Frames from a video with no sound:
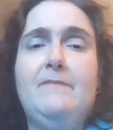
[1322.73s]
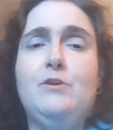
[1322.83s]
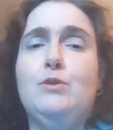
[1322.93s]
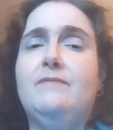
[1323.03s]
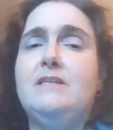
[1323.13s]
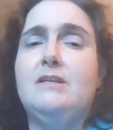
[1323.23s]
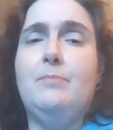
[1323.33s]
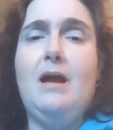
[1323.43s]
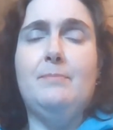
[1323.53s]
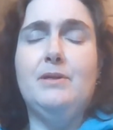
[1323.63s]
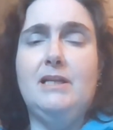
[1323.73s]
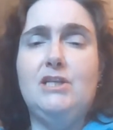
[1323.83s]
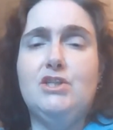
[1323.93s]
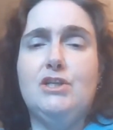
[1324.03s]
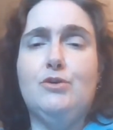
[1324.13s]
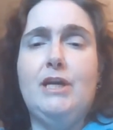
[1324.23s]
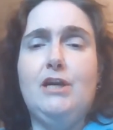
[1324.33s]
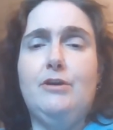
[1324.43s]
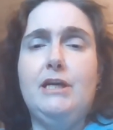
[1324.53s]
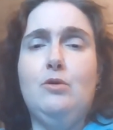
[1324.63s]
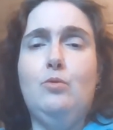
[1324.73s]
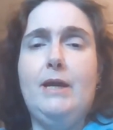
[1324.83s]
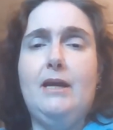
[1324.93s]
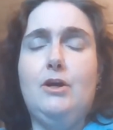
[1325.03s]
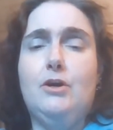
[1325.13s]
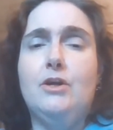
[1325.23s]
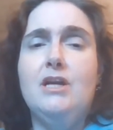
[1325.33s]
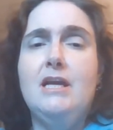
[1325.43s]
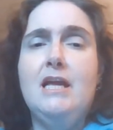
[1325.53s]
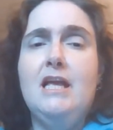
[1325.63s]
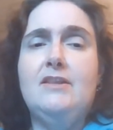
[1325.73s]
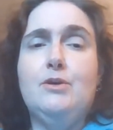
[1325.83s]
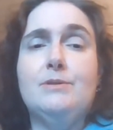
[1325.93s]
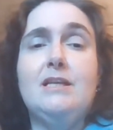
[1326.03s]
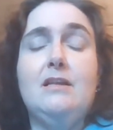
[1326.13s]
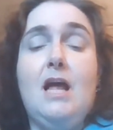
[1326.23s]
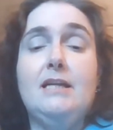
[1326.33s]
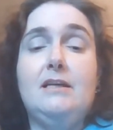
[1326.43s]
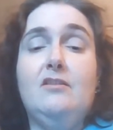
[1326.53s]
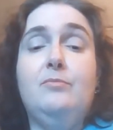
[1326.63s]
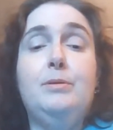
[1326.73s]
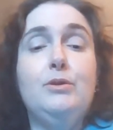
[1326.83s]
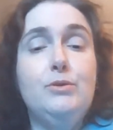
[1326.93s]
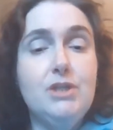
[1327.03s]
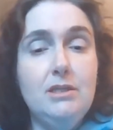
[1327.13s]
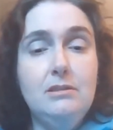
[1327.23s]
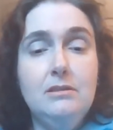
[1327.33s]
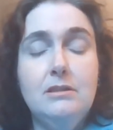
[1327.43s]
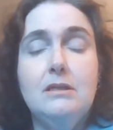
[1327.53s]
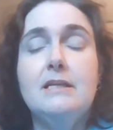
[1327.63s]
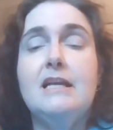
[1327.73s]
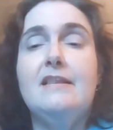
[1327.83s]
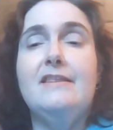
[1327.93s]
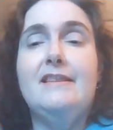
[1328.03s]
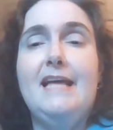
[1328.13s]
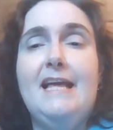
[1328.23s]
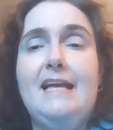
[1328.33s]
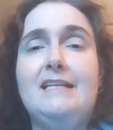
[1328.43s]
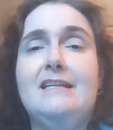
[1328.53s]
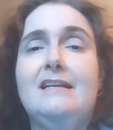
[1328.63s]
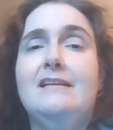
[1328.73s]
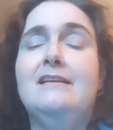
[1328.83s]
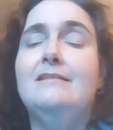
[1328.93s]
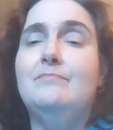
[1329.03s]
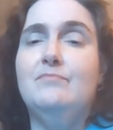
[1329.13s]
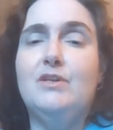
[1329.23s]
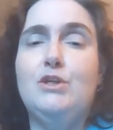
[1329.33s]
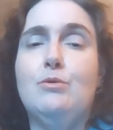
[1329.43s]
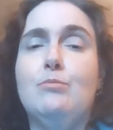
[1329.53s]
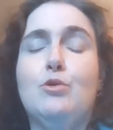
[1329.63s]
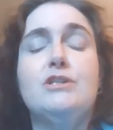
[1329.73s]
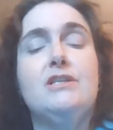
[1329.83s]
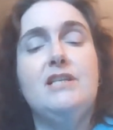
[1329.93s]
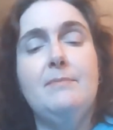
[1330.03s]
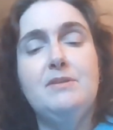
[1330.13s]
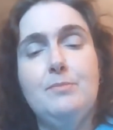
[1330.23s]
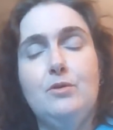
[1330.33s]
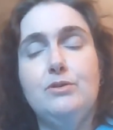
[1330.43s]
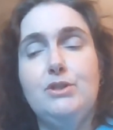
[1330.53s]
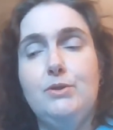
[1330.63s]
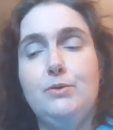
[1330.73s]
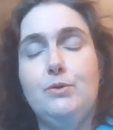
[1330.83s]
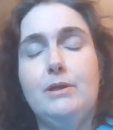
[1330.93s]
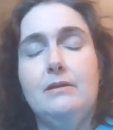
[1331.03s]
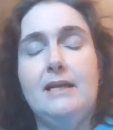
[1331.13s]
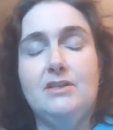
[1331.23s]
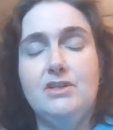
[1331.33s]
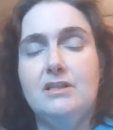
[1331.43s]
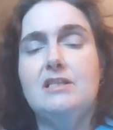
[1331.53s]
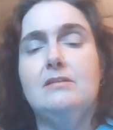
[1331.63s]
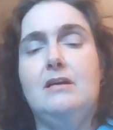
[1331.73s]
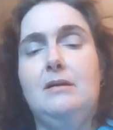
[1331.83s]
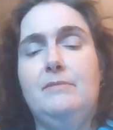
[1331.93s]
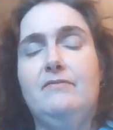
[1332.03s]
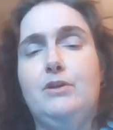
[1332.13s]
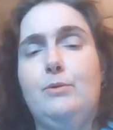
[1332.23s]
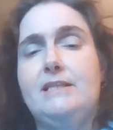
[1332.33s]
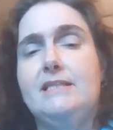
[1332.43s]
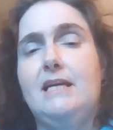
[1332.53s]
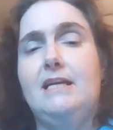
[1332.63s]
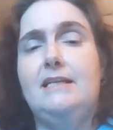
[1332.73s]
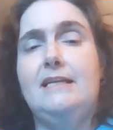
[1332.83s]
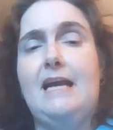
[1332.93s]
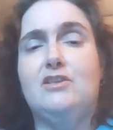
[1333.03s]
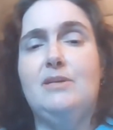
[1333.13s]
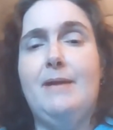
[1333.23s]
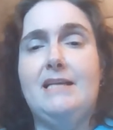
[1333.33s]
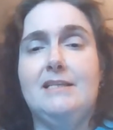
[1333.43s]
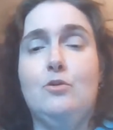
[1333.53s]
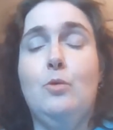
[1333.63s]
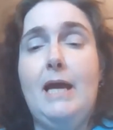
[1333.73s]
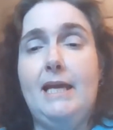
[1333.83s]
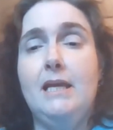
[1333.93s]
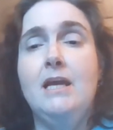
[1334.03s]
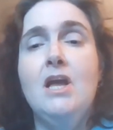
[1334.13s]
you lived in a population or area where there was a lot of pollution, then you were more susceptible to catching this um, influenza and actually passing away.